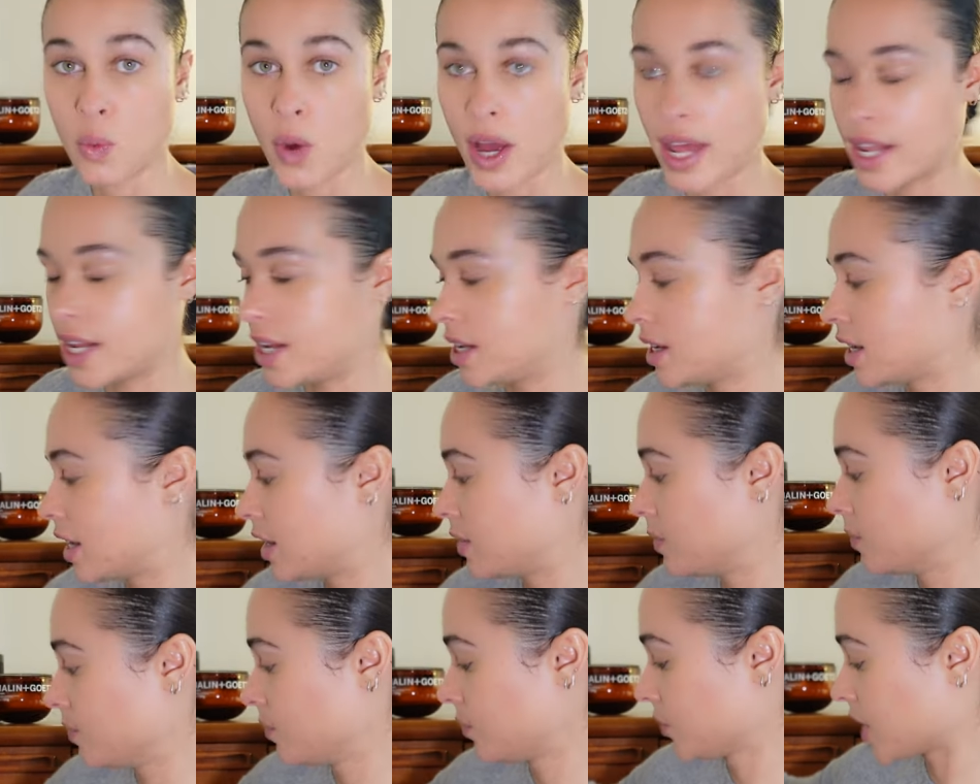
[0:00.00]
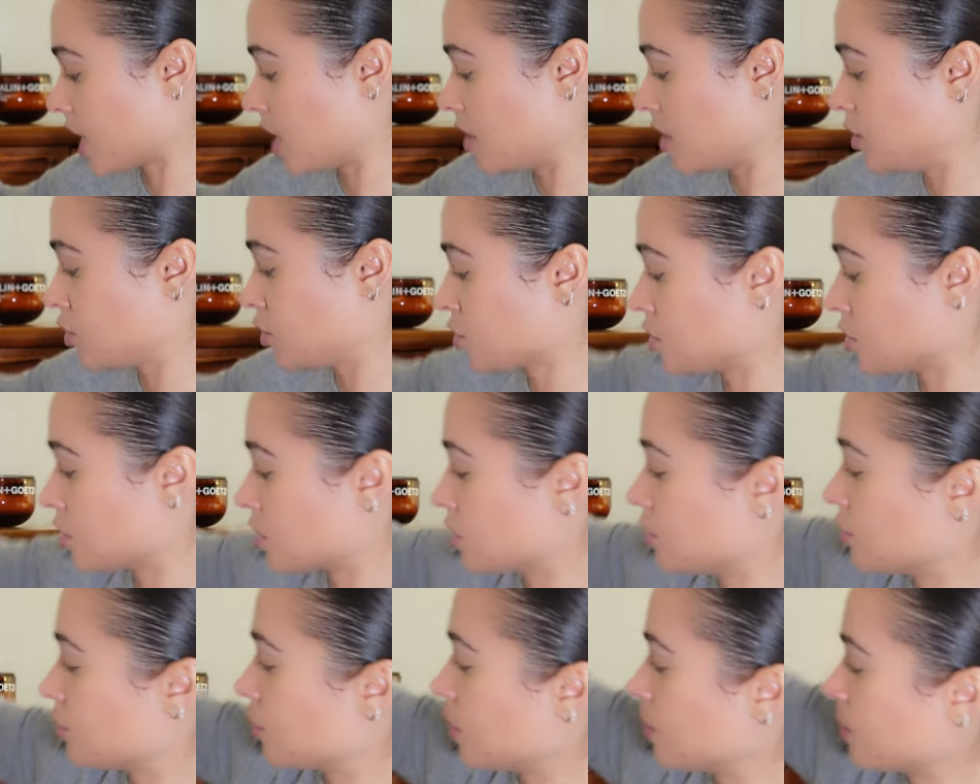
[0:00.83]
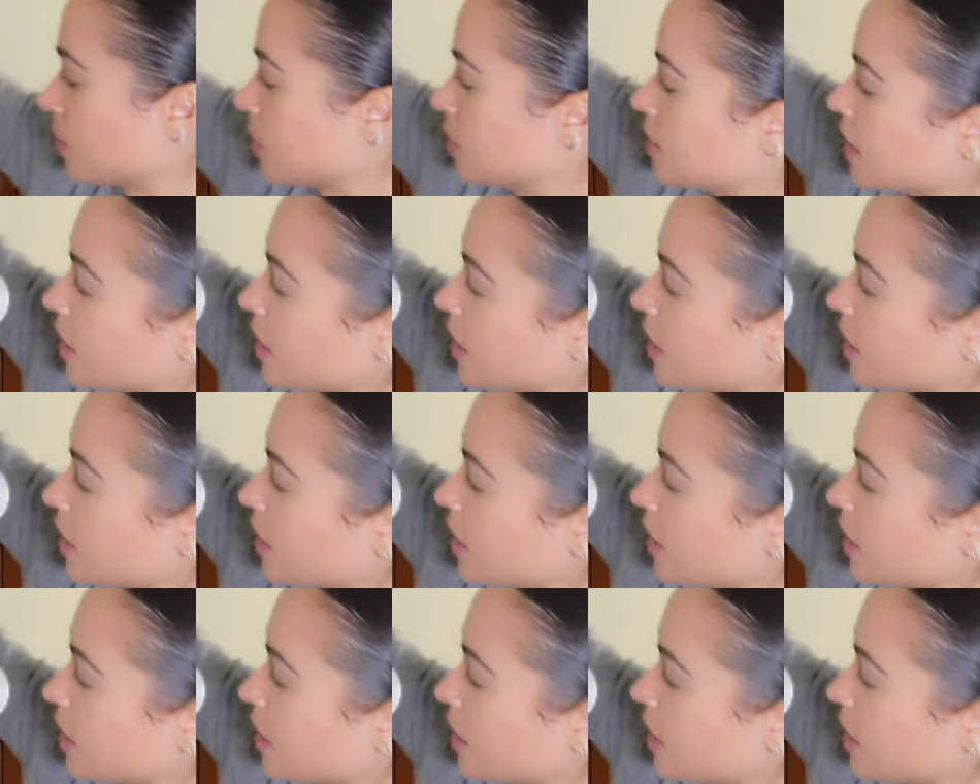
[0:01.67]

where they get this chocolate from because